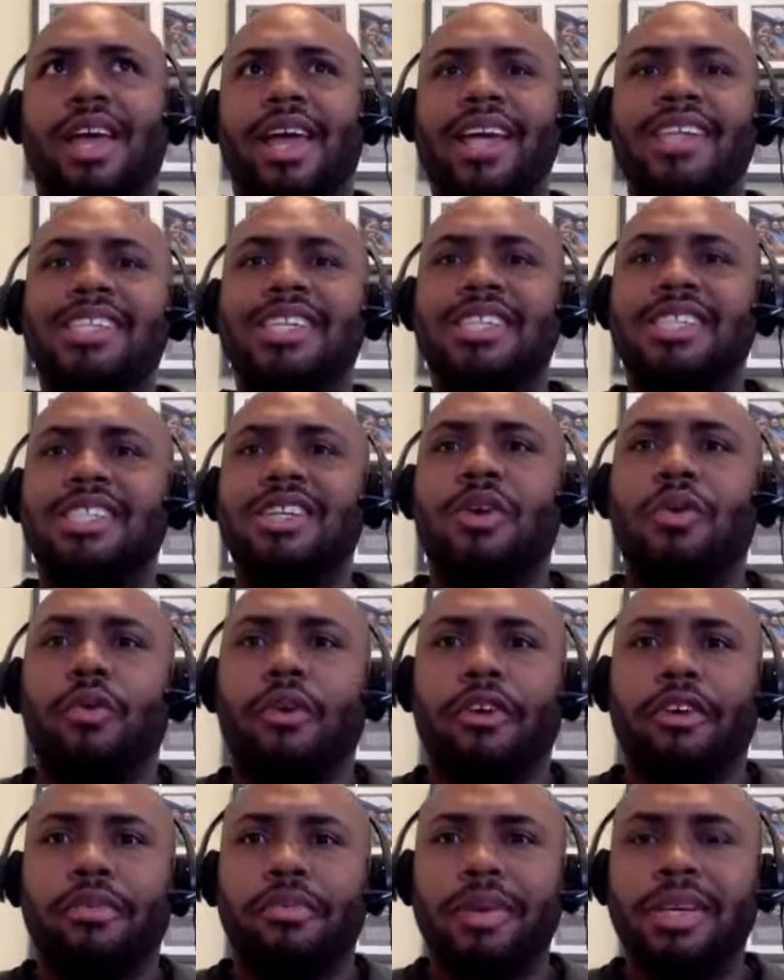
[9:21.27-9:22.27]
is it still
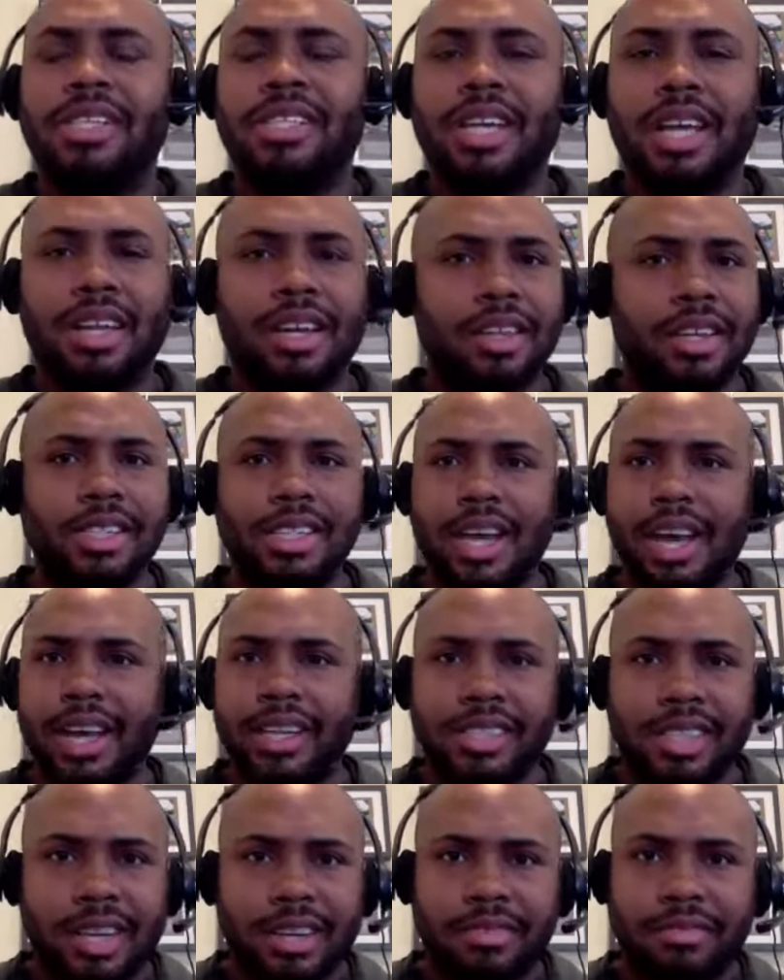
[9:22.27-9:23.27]
worth me selling this
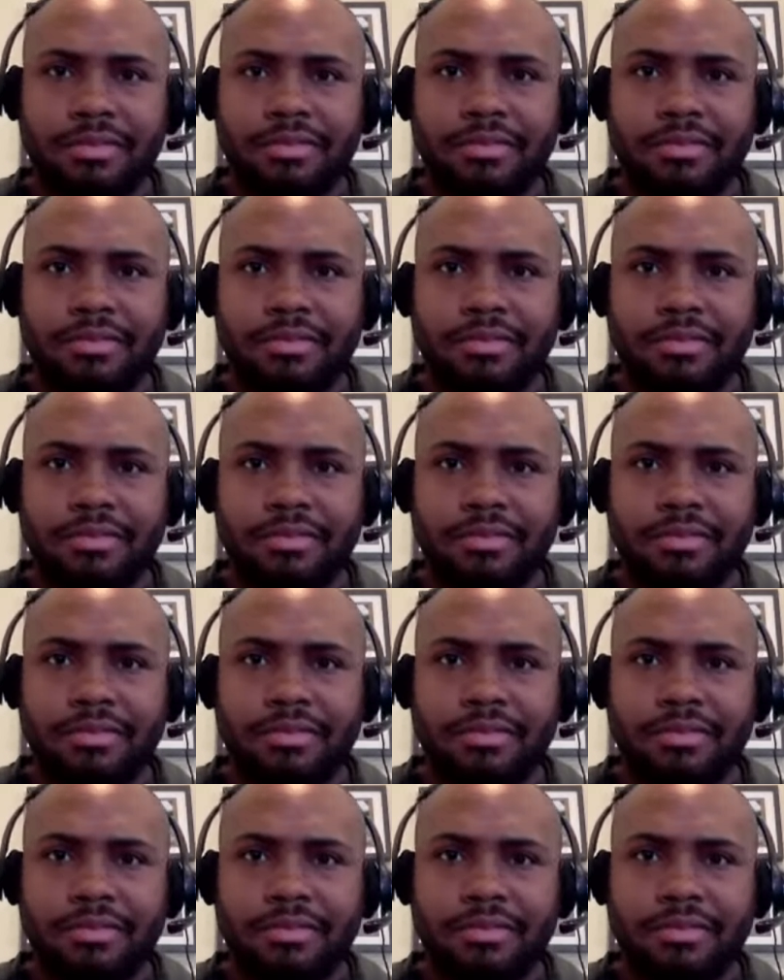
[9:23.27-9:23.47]
asset?